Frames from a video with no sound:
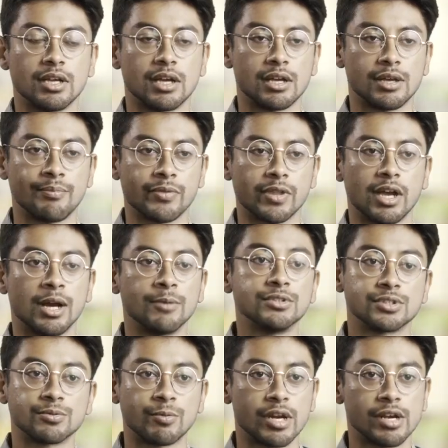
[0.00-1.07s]
And I
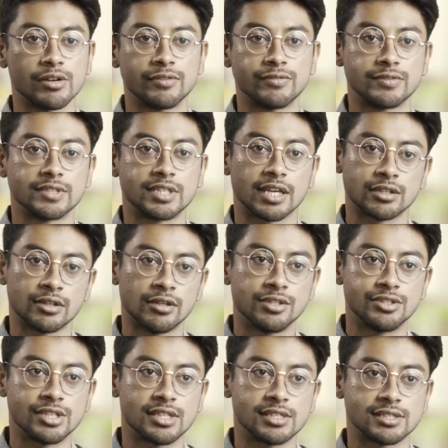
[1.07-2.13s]
was aware of
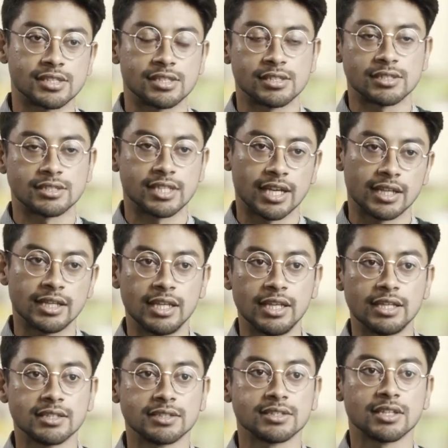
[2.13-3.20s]
technologies and
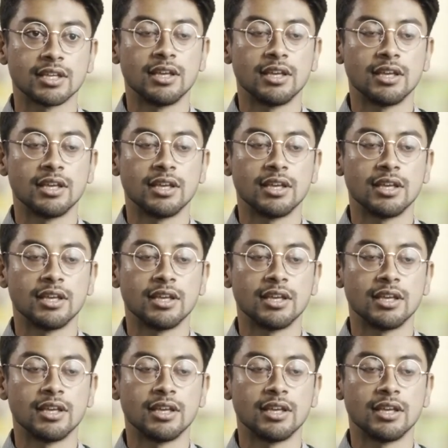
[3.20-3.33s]
techniques